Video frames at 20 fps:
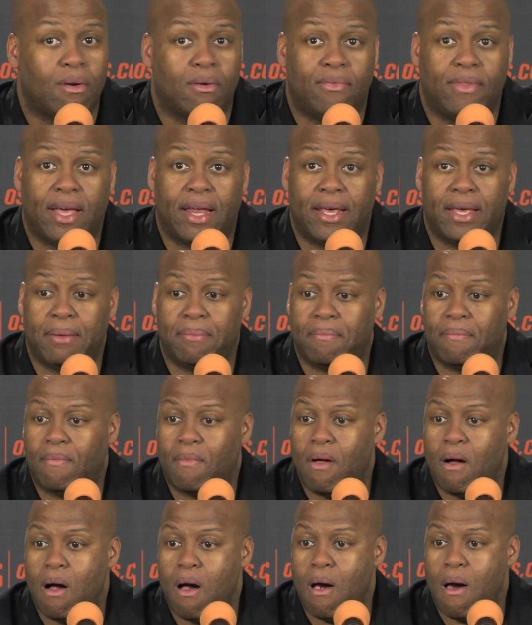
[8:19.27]
That
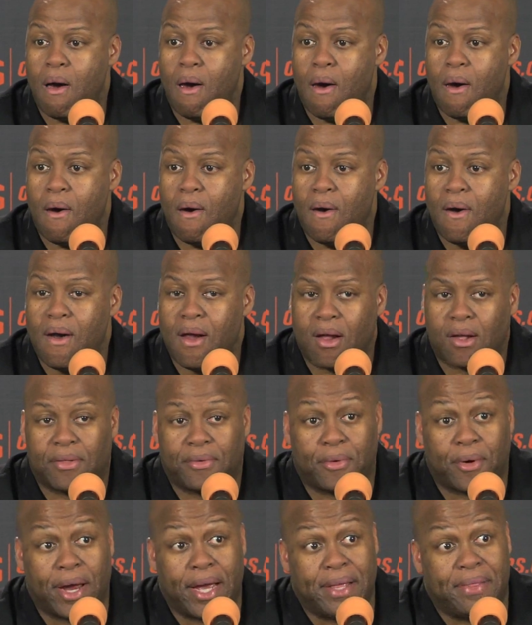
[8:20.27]
it?
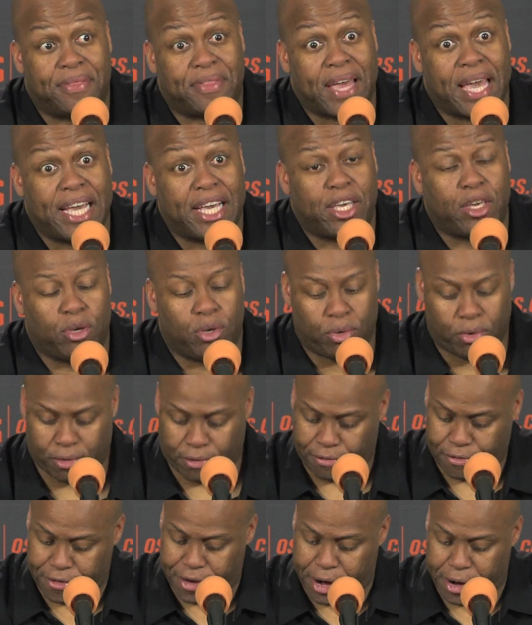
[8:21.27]
Great. Thank you
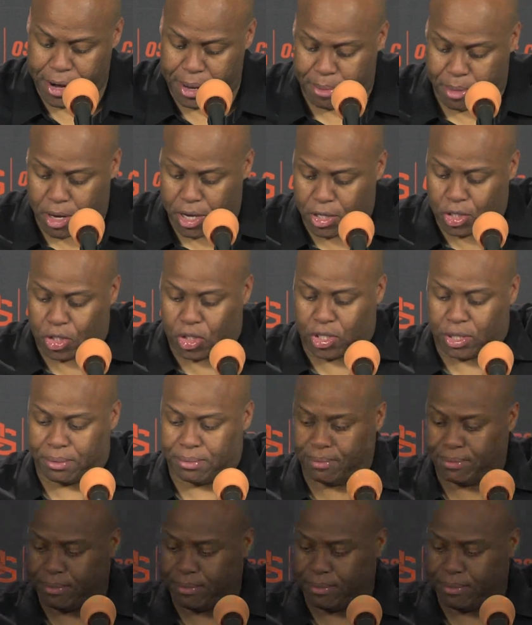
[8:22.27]
very much.